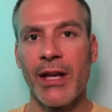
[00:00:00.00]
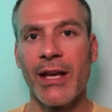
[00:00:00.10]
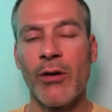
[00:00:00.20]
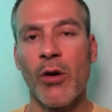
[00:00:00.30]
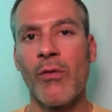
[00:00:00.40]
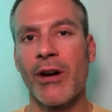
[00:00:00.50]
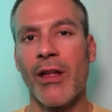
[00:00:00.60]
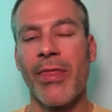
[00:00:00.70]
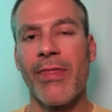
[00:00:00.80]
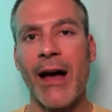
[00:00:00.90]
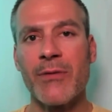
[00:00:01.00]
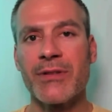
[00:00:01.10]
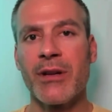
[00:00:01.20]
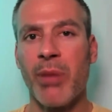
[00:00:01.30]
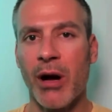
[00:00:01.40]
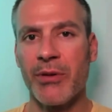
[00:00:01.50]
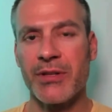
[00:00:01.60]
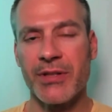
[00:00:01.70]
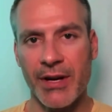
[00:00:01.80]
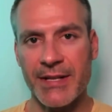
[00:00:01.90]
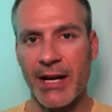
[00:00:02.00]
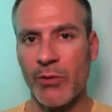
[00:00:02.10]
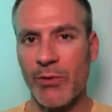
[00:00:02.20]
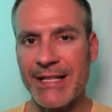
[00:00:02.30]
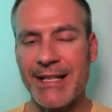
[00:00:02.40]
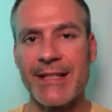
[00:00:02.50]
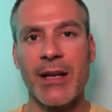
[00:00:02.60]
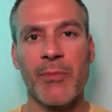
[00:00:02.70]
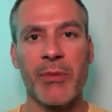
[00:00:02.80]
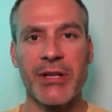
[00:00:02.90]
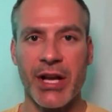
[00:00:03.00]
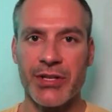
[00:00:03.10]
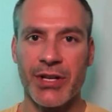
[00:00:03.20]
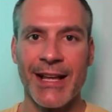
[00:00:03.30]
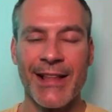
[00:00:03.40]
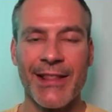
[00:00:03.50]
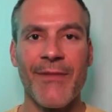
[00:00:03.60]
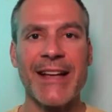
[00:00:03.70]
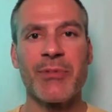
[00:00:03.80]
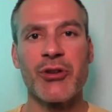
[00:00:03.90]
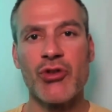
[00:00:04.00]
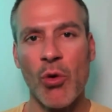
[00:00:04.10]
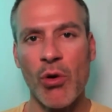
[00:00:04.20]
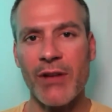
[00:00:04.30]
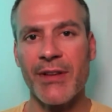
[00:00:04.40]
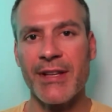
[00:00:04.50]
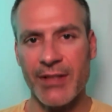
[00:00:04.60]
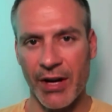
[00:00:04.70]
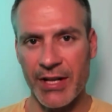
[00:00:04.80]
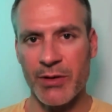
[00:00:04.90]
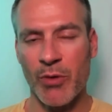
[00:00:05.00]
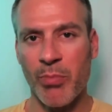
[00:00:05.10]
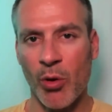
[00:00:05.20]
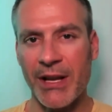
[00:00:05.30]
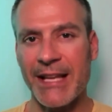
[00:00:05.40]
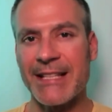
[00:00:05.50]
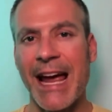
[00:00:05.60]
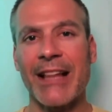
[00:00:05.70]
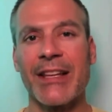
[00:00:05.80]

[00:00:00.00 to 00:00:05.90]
In over 1,000 published studies on creatine supplementation, the vast majority of these studies report exactly